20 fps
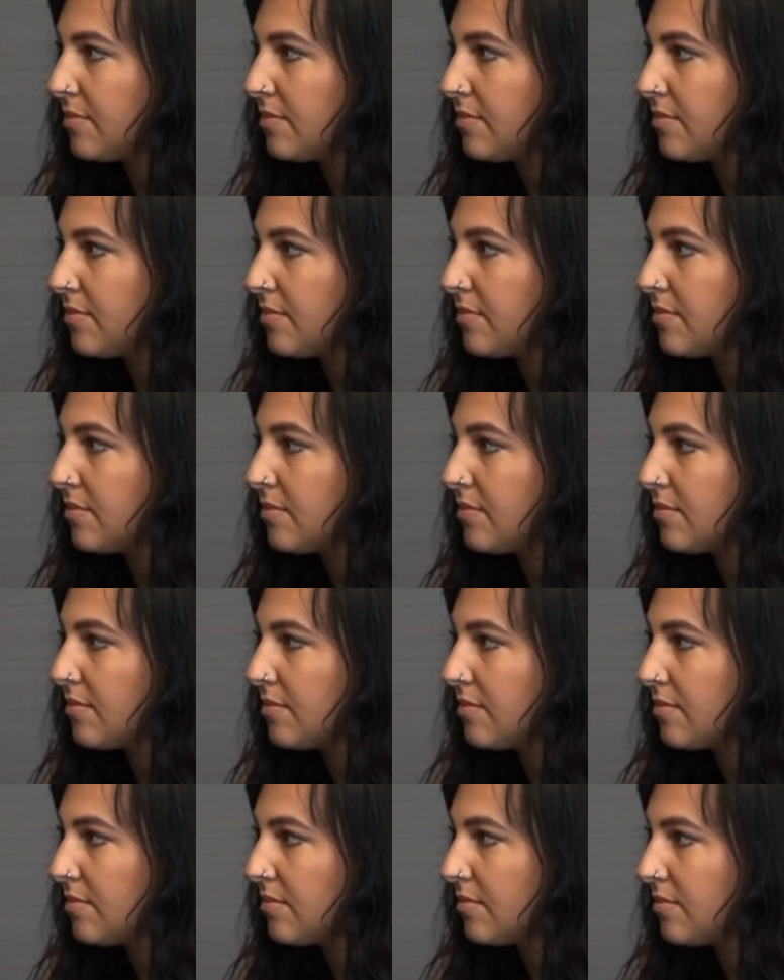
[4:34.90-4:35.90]

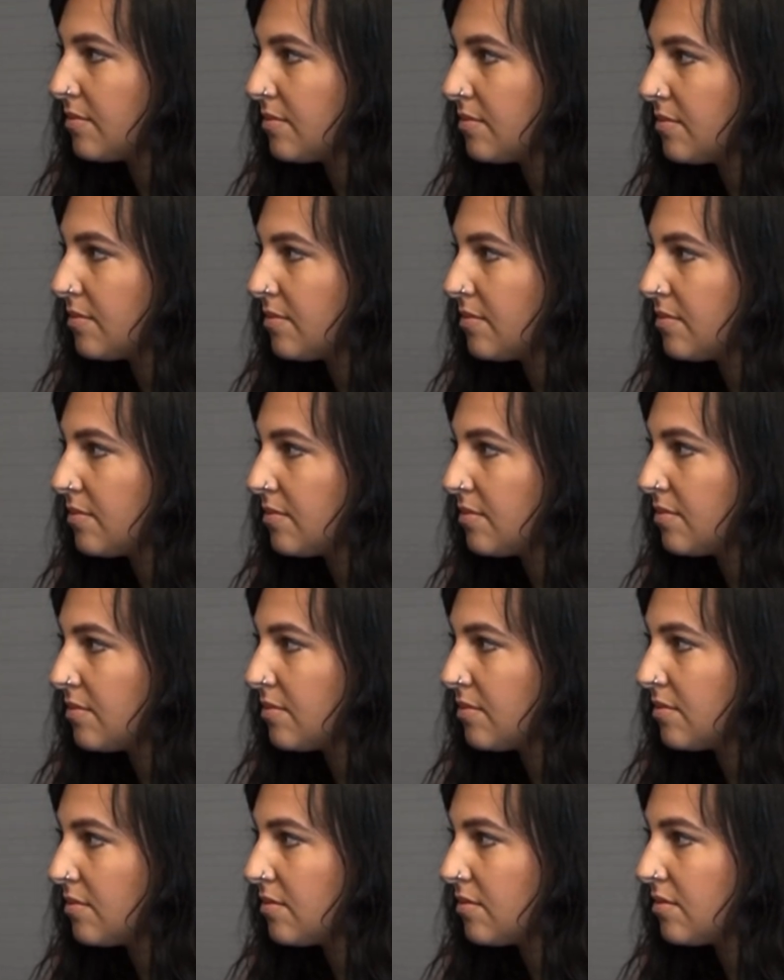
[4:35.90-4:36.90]

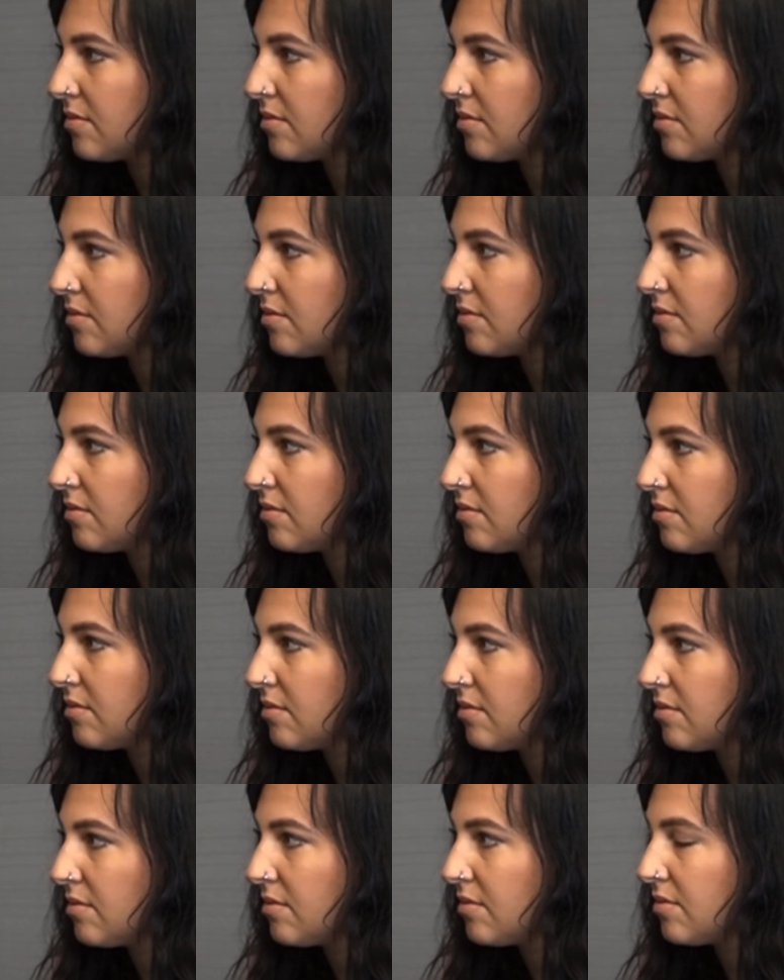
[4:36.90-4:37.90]

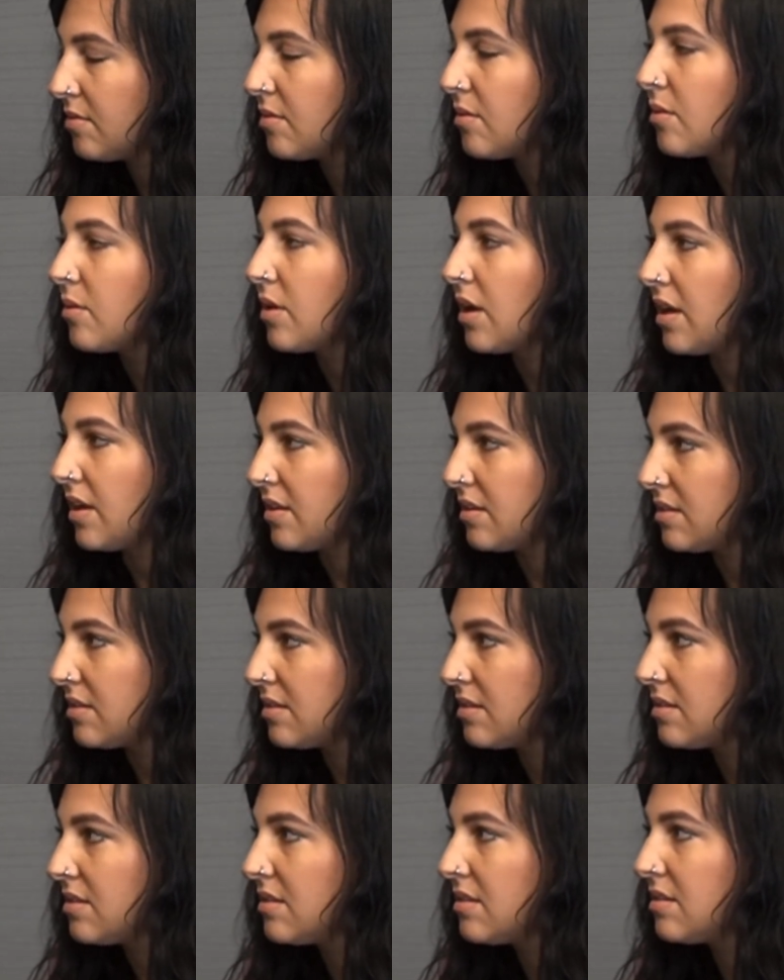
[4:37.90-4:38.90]

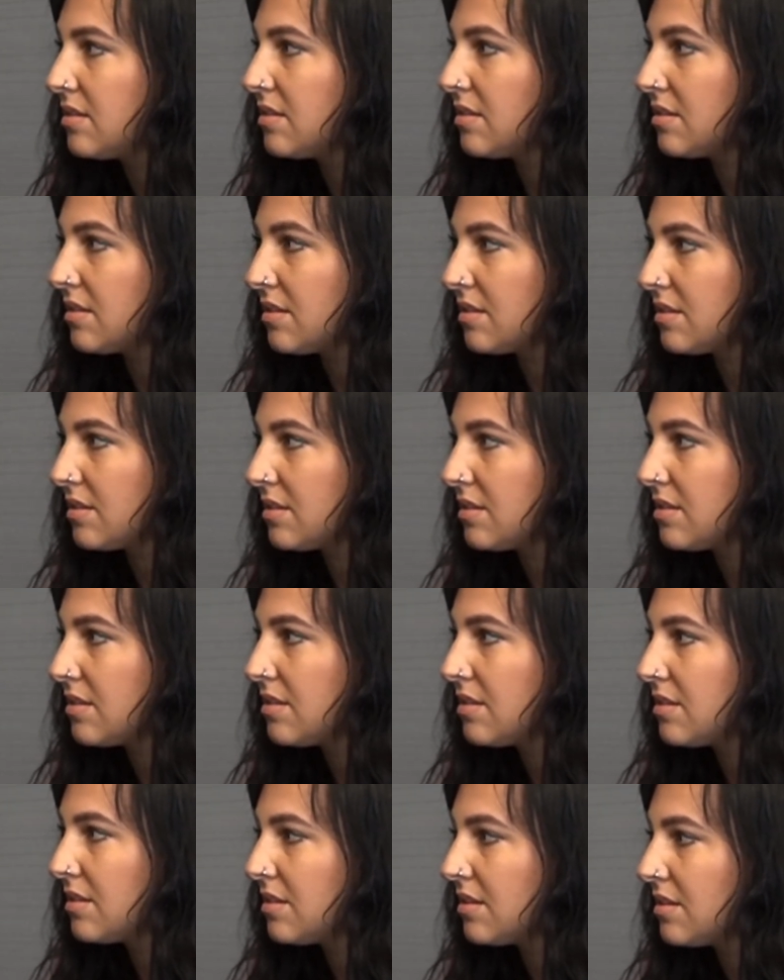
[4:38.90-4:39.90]

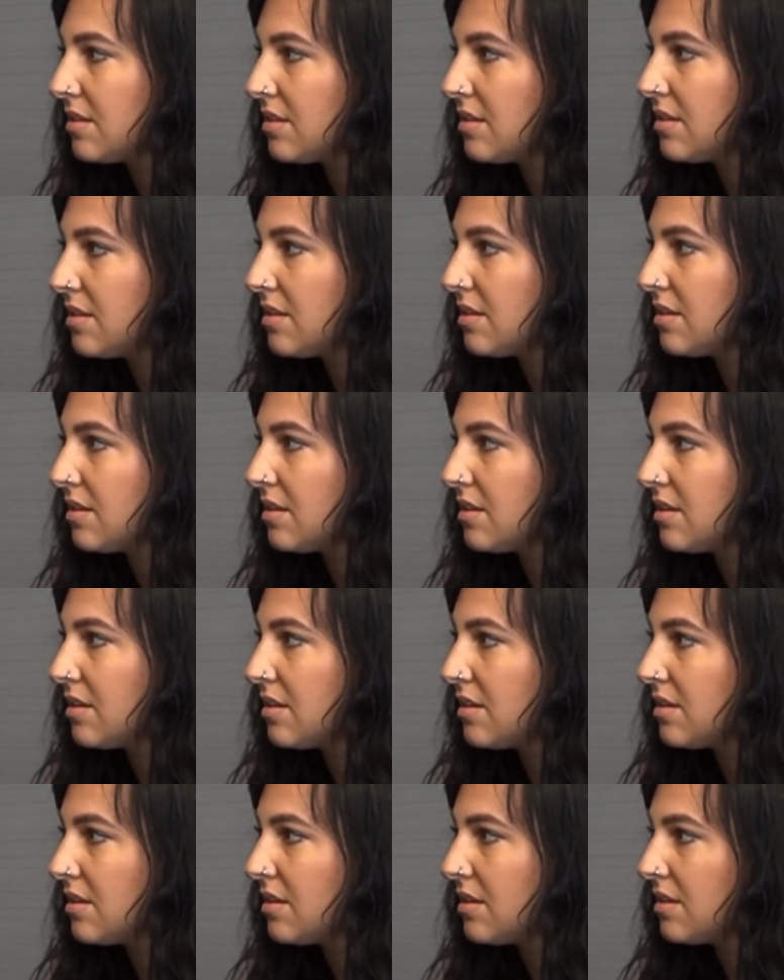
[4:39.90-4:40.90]

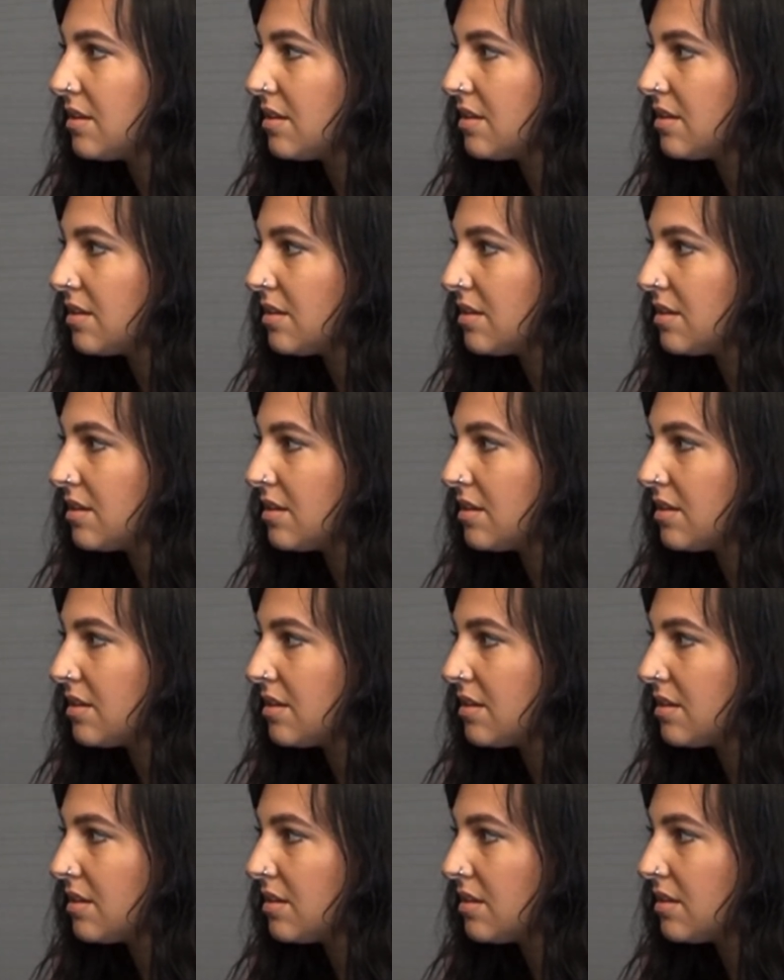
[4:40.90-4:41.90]

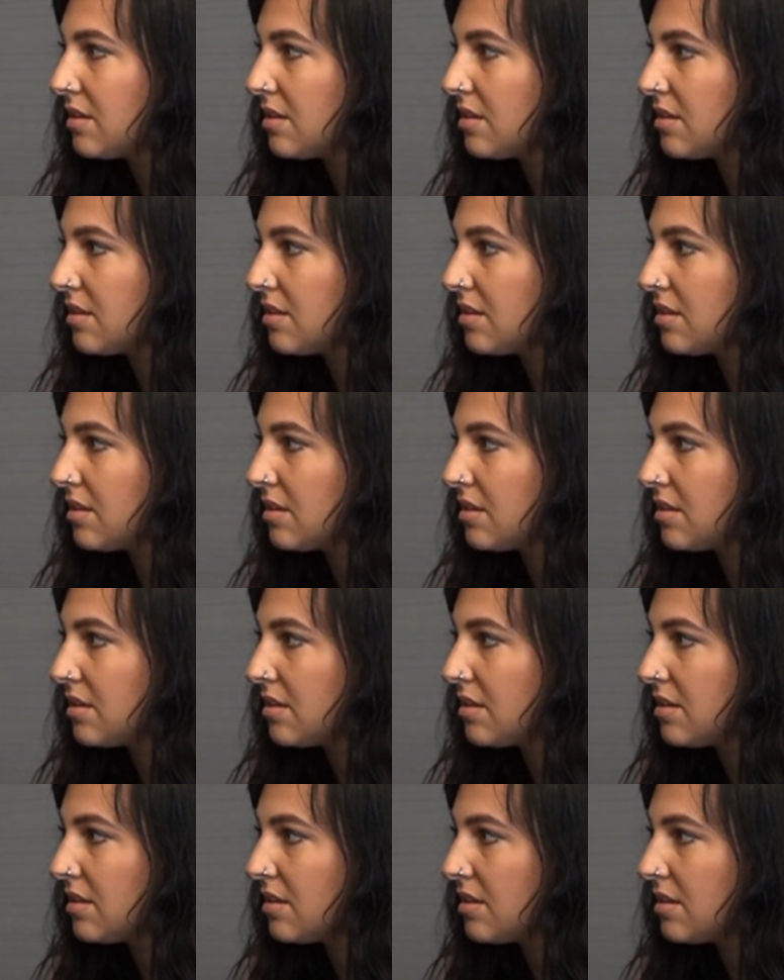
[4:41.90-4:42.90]
No words are spoken by the person on screen.